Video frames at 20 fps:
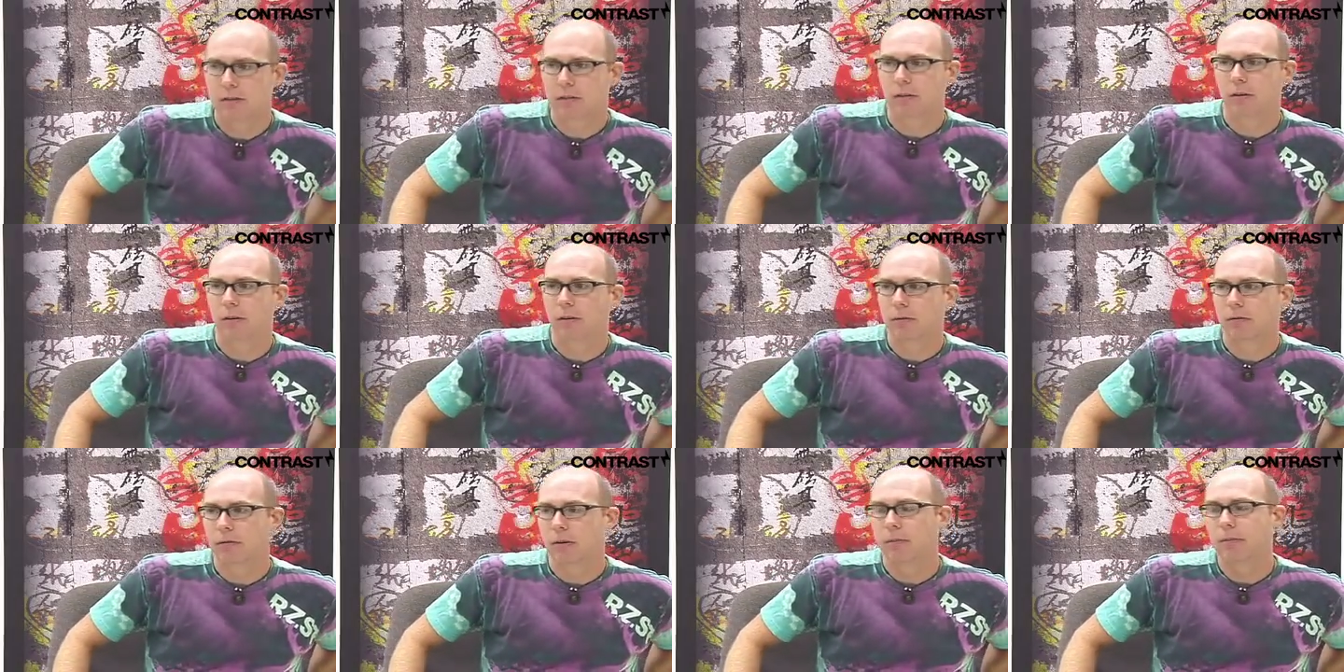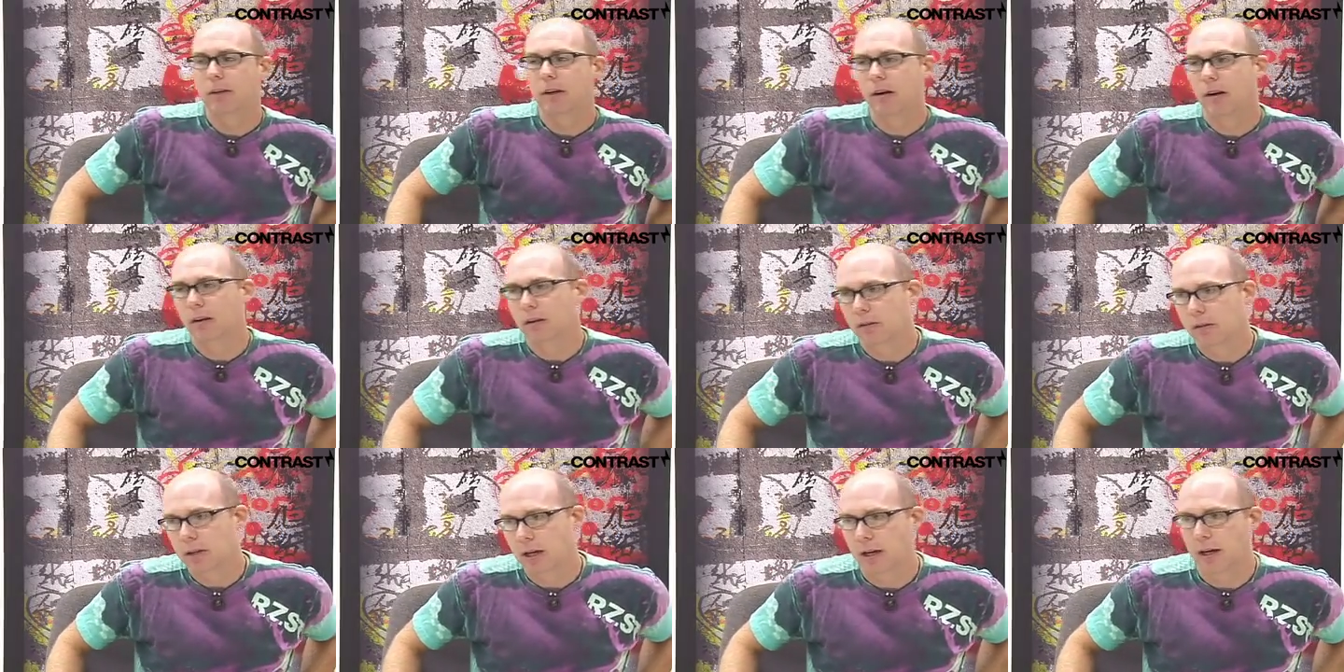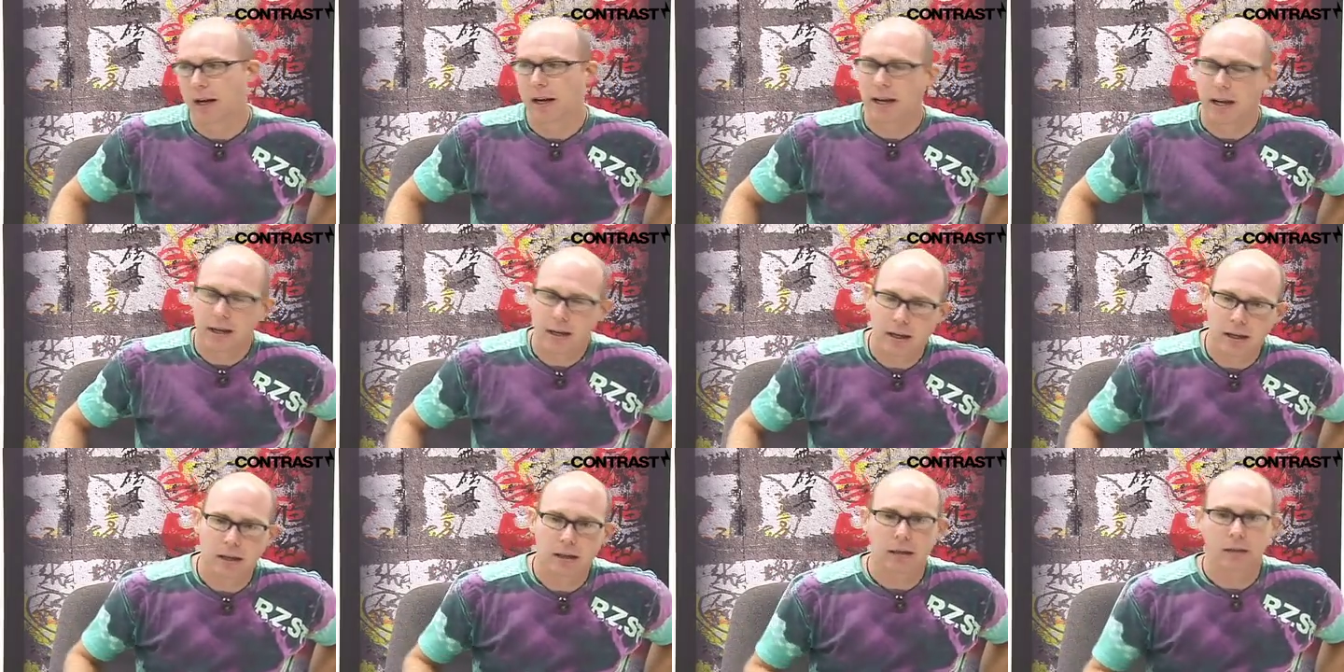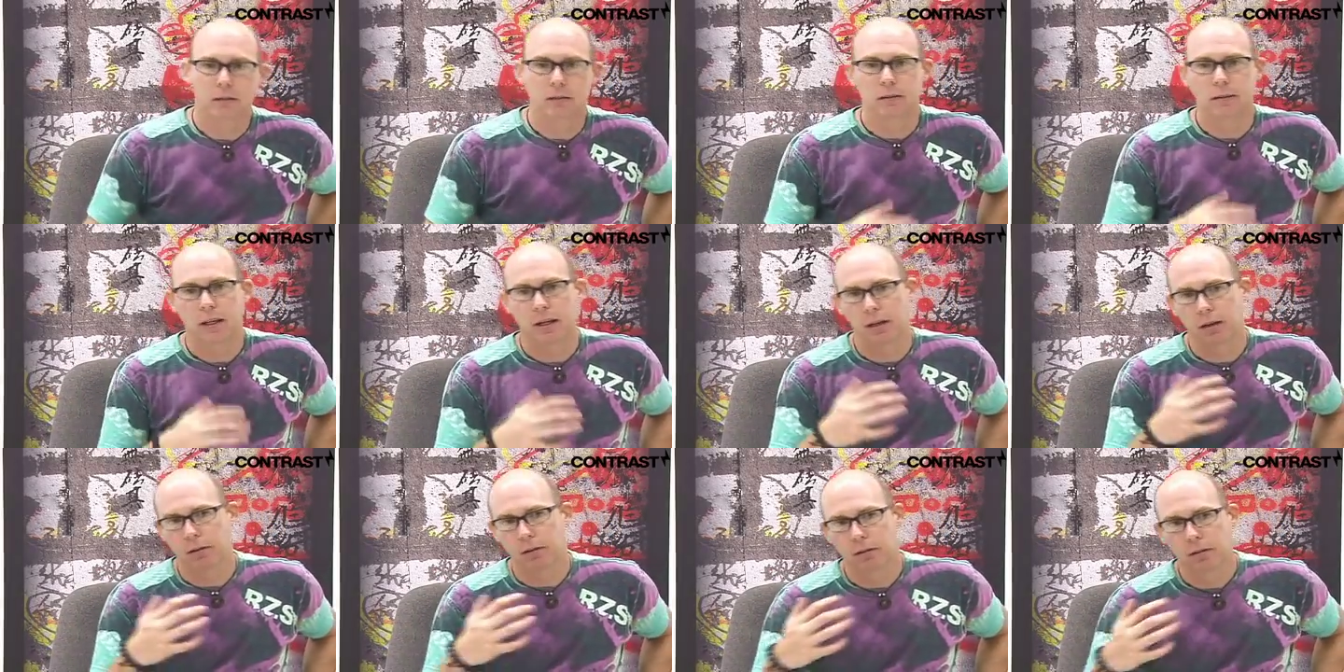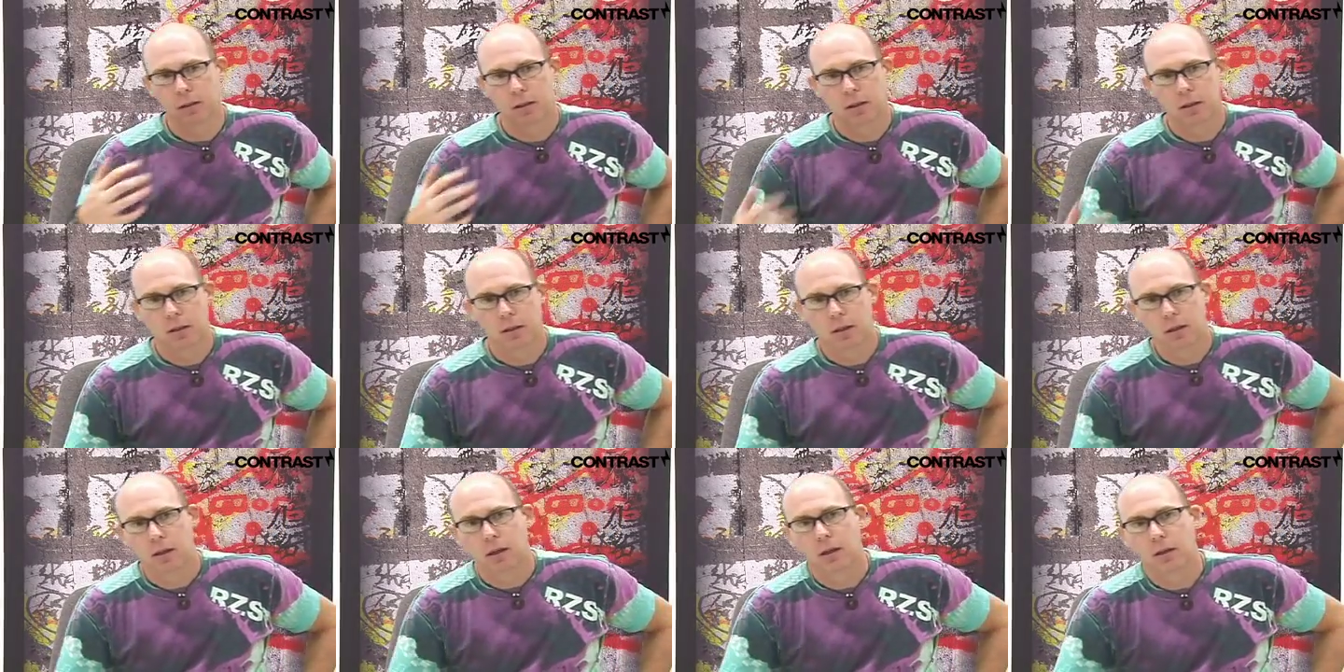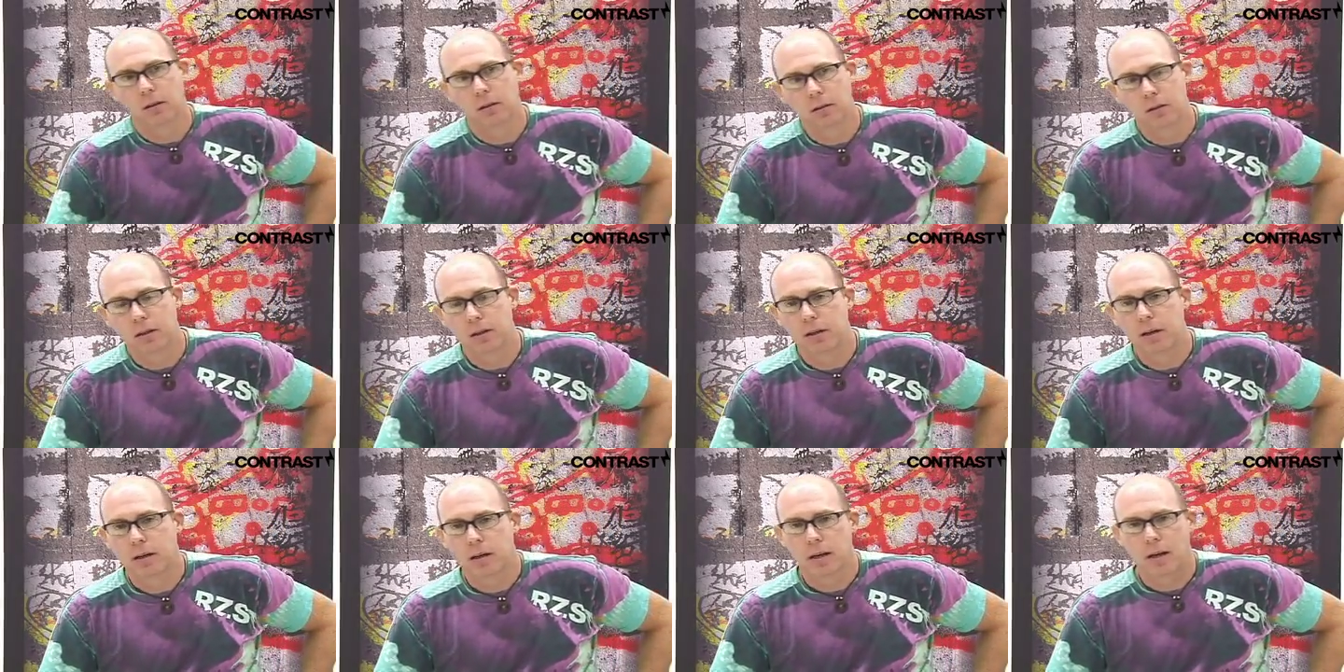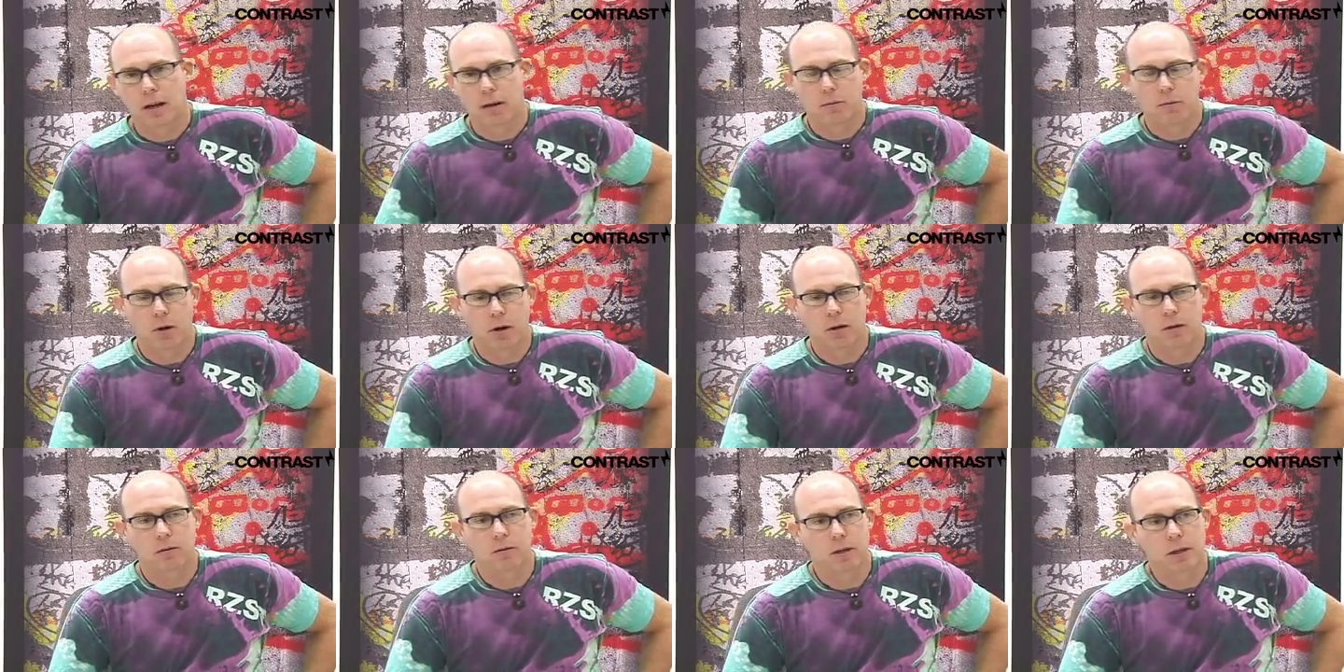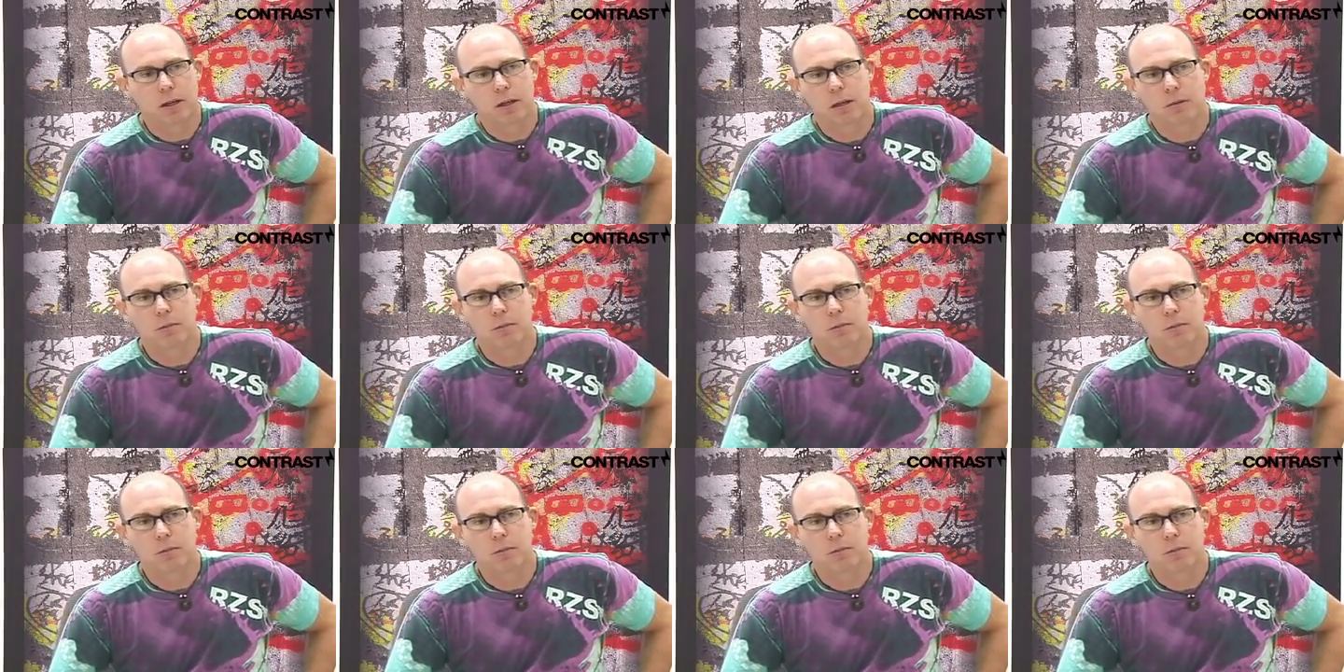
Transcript: So from there I learned how to edit. I learned what an